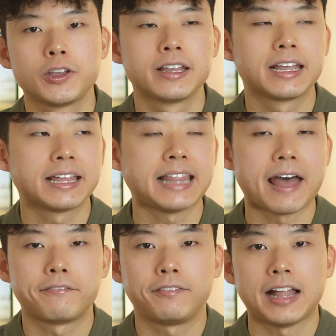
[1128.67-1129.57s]
can get
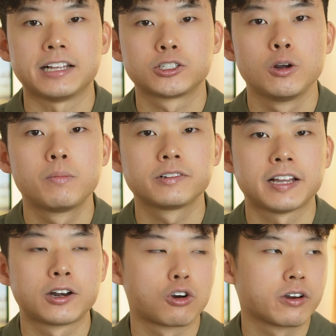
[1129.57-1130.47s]
that flat
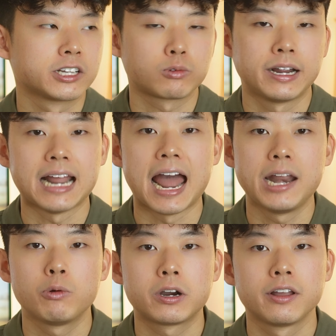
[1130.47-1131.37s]
2% earnings rate
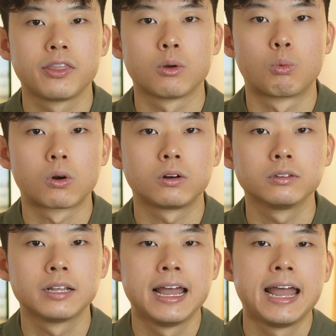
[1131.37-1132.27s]
anywhere in the
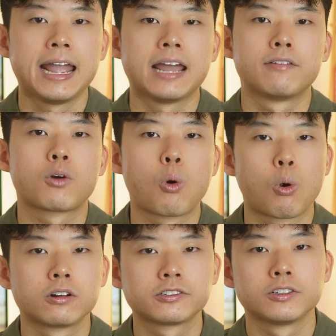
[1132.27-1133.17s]
world. And of
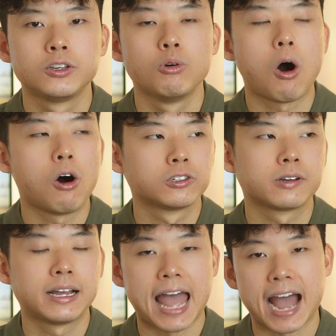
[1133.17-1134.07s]
course, you also
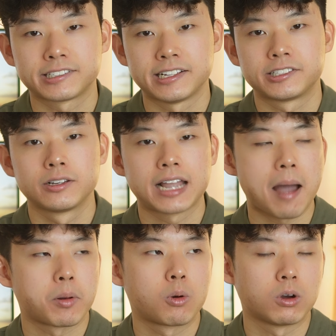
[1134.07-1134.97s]
get access to
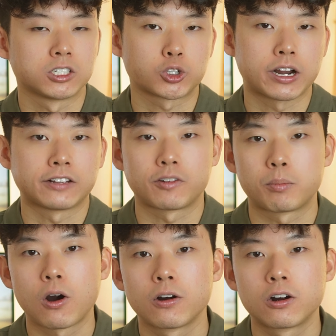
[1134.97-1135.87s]
Capital One's transfer
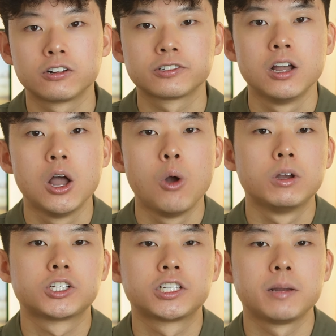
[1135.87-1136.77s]
partners,
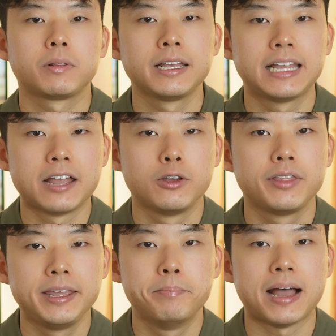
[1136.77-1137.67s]
which typically get you
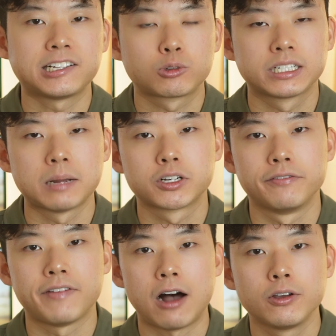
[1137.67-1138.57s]
the best redemption
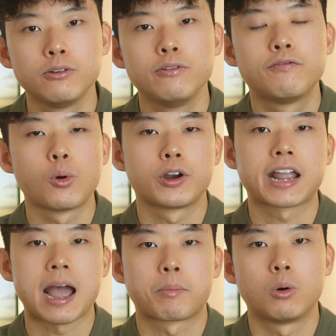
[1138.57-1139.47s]
value for your
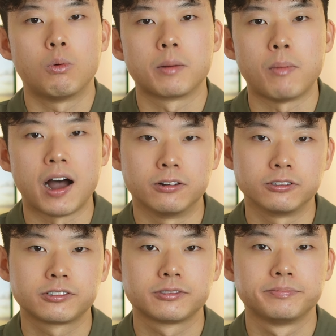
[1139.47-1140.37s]
Capital One miles.